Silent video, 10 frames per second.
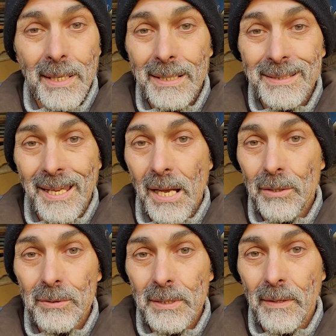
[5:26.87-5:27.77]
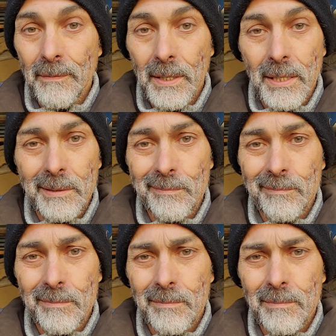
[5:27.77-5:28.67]
I got tackled in the fucking.
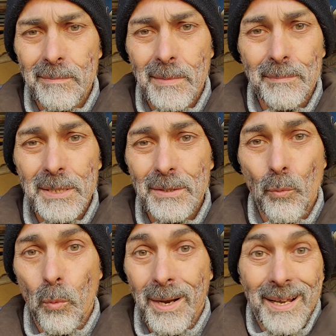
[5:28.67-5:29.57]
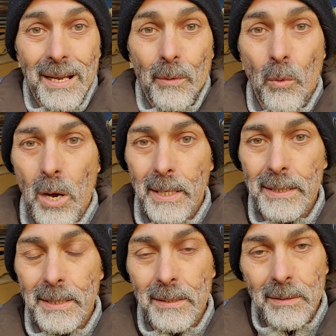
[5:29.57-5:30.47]
I'm just a guy
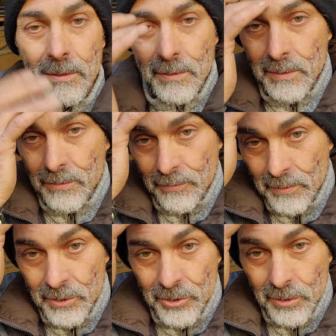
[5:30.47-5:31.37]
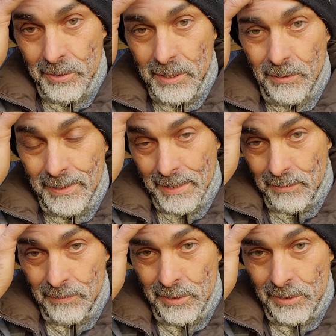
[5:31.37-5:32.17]
walking through the church, you know, down.